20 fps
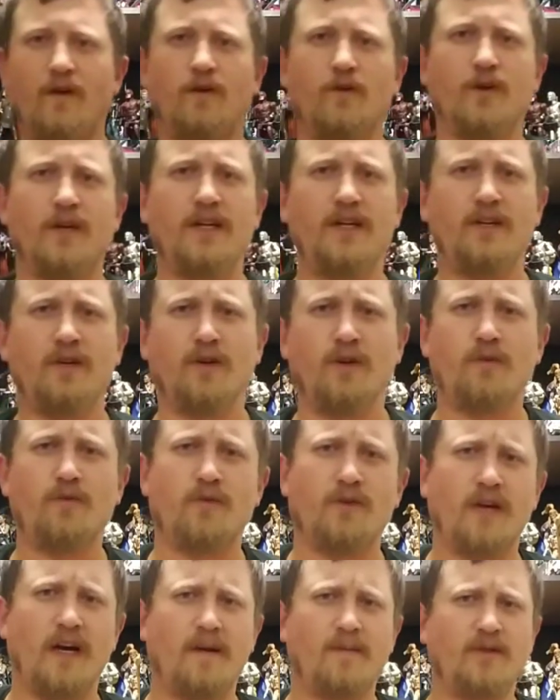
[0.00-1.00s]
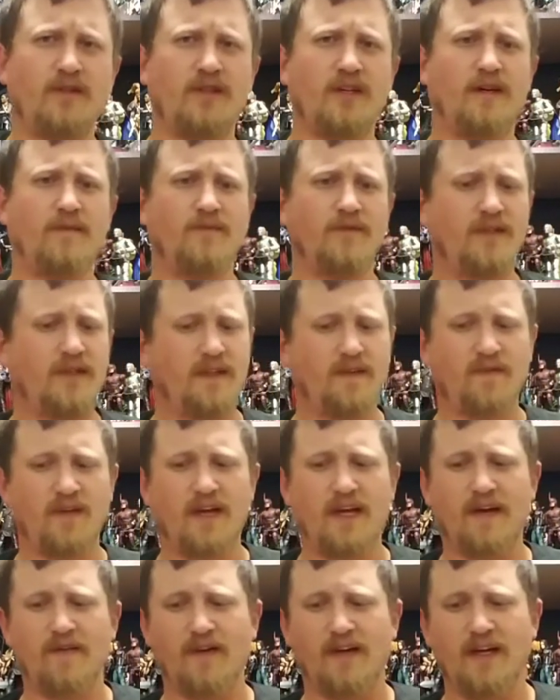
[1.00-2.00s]
or hit your local comic shop and see if
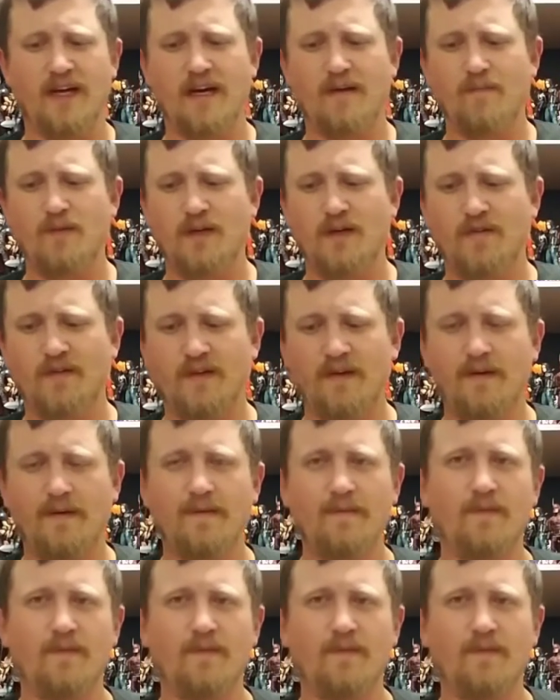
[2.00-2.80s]
they have a copy of it.